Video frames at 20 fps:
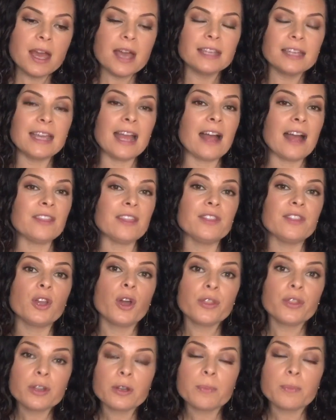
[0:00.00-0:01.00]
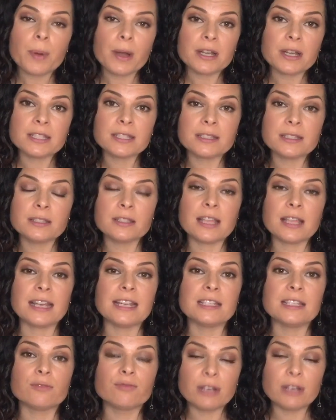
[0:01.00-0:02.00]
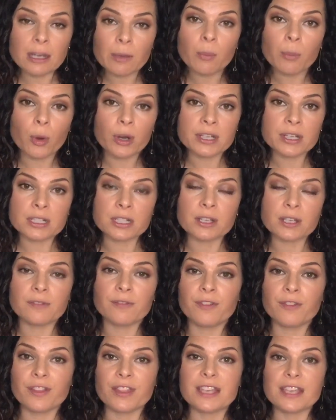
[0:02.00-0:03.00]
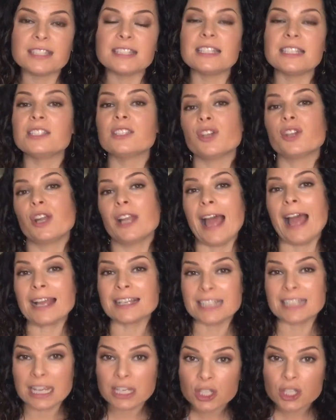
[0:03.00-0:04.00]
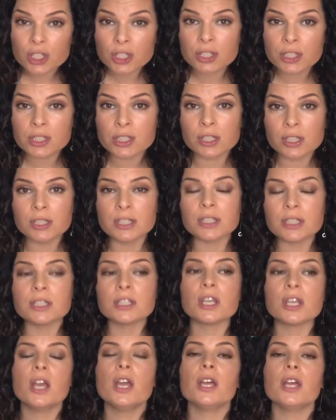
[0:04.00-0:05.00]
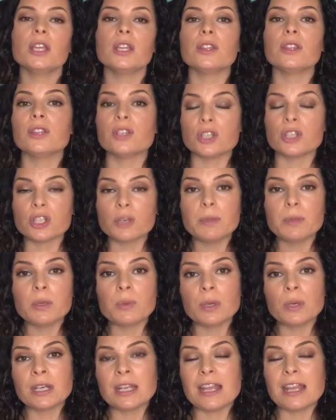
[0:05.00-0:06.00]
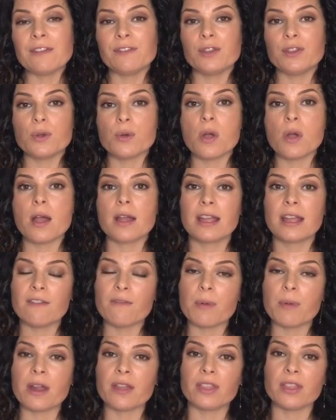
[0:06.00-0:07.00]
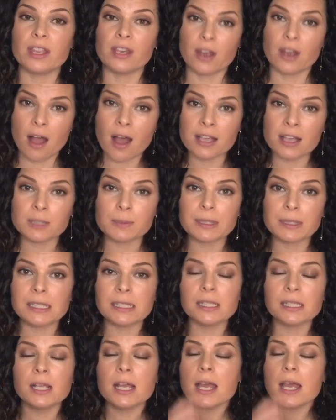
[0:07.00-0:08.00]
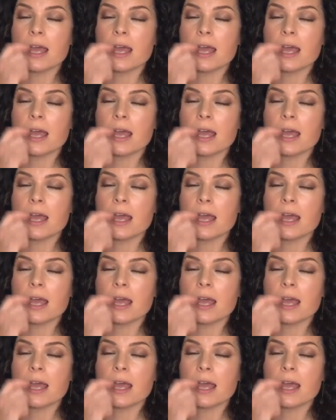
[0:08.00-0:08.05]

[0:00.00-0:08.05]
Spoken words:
then the other person that is really important for this is your lactation consultant. There should be one if you give birth in a hospital.